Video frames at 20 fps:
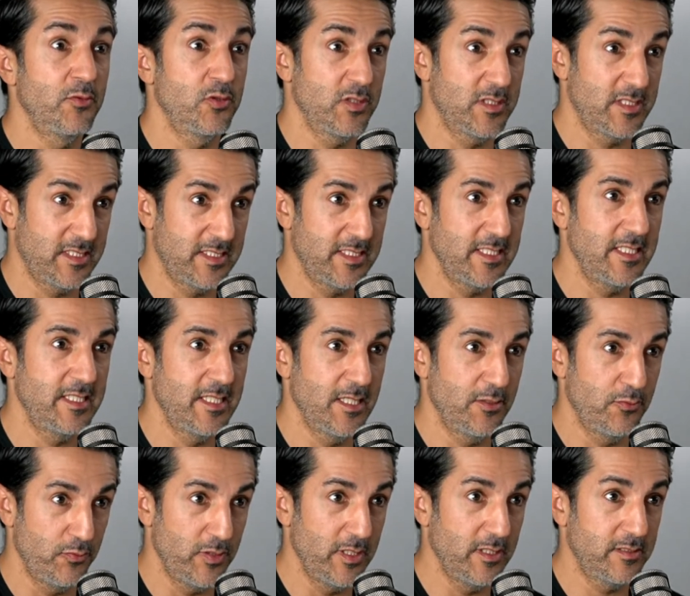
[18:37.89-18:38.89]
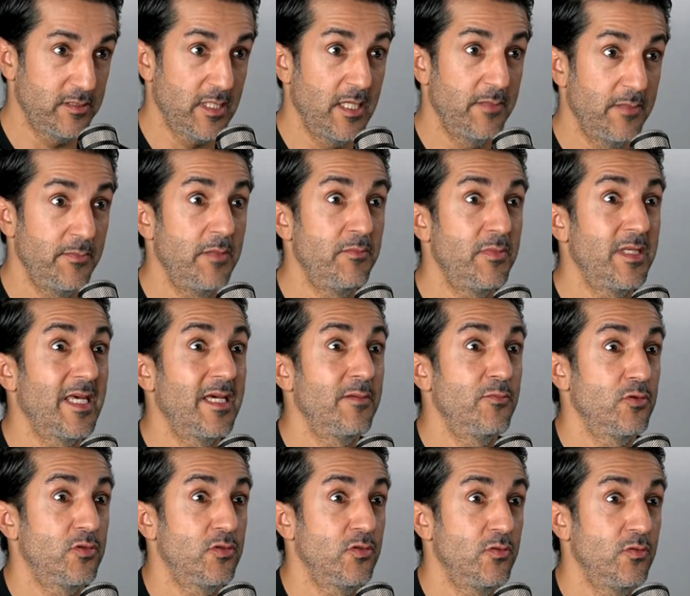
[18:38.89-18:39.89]
to see that real time and being
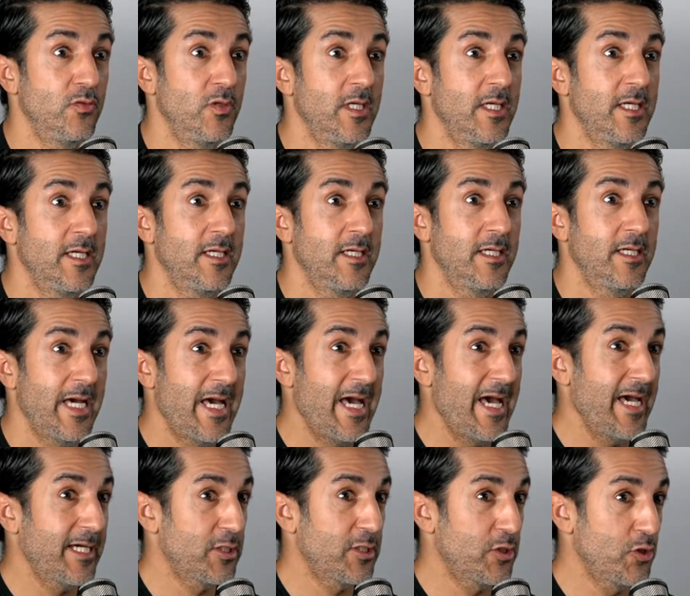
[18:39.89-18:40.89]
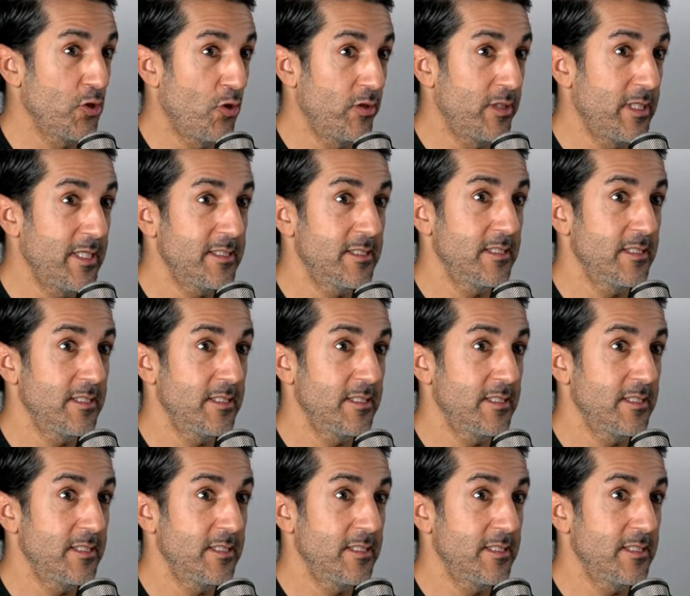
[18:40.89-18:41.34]
able to act on it.